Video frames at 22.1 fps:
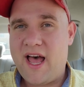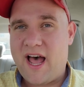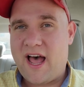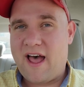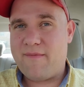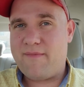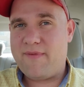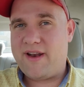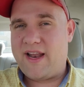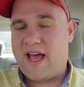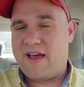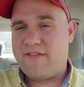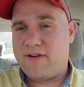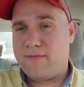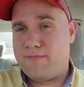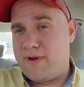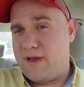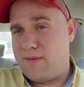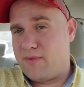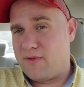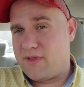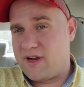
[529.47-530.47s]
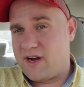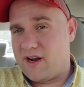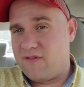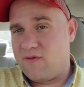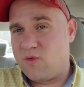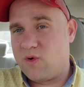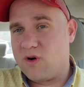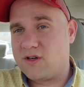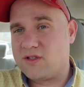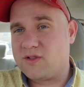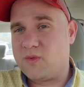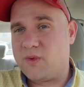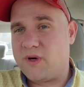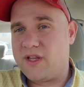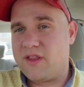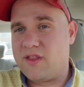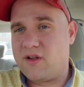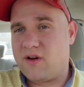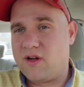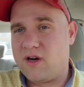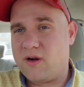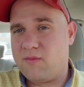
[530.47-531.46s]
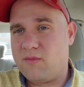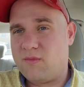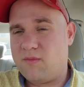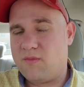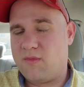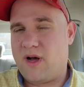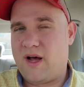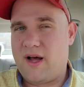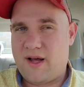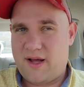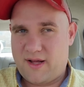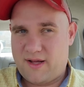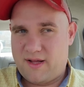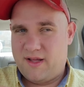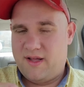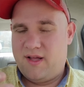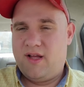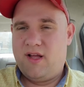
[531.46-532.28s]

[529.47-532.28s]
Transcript: I've been having people that I've worked with on a, uh,